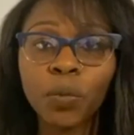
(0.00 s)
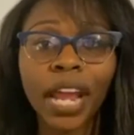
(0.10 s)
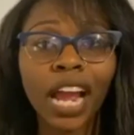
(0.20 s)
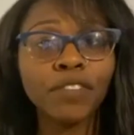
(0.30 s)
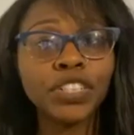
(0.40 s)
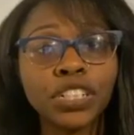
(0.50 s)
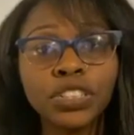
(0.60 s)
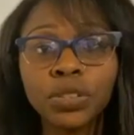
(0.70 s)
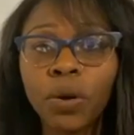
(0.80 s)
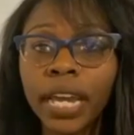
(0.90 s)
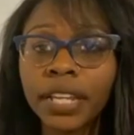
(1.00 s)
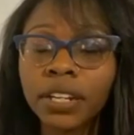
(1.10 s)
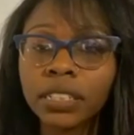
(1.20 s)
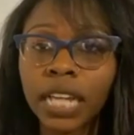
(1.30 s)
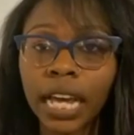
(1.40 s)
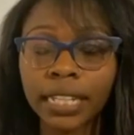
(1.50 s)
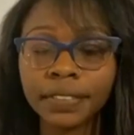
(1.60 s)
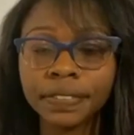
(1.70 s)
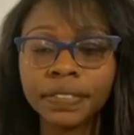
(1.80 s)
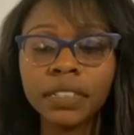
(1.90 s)
whatever doing in your
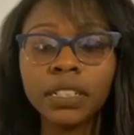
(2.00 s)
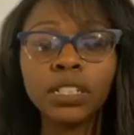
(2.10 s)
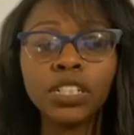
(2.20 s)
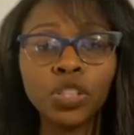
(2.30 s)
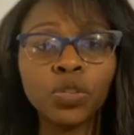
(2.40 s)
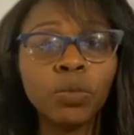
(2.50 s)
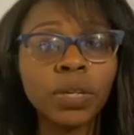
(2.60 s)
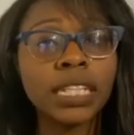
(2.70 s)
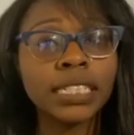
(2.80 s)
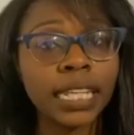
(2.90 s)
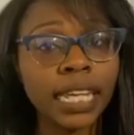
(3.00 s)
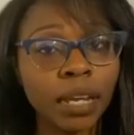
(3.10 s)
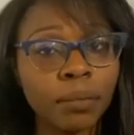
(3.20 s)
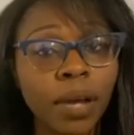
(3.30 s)
life, do it with the team.